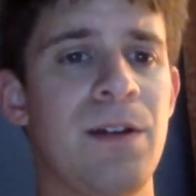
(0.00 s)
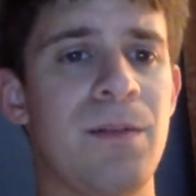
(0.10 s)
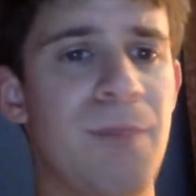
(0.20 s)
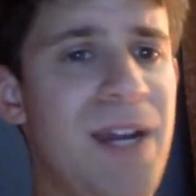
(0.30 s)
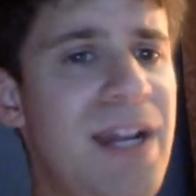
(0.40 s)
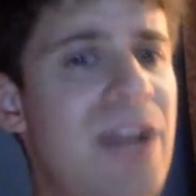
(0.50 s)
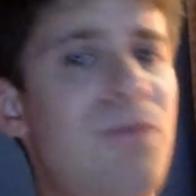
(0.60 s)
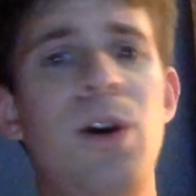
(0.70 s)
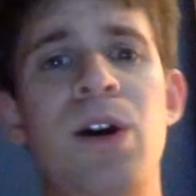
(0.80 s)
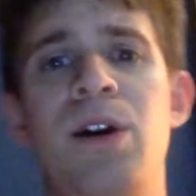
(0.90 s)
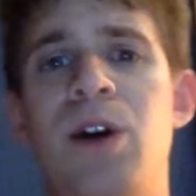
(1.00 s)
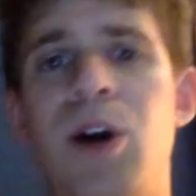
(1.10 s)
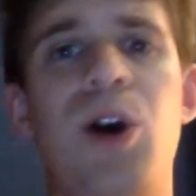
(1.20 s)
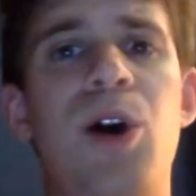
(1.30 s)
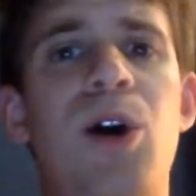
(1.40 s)
Monday Night Raw
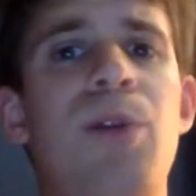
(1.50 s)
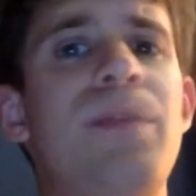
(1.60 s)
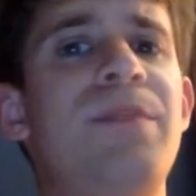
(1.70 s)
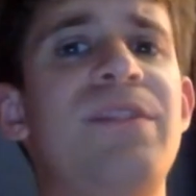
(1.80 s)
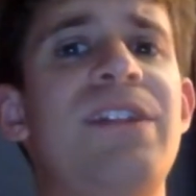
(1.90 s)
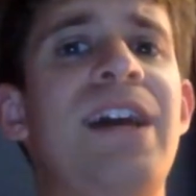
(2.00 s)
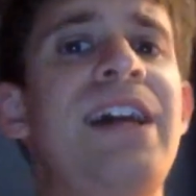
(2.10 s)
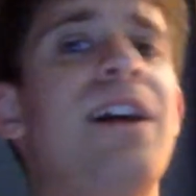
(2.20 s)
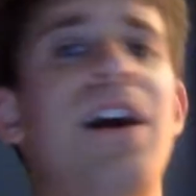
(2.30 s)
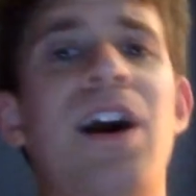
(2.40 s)
opened up tonight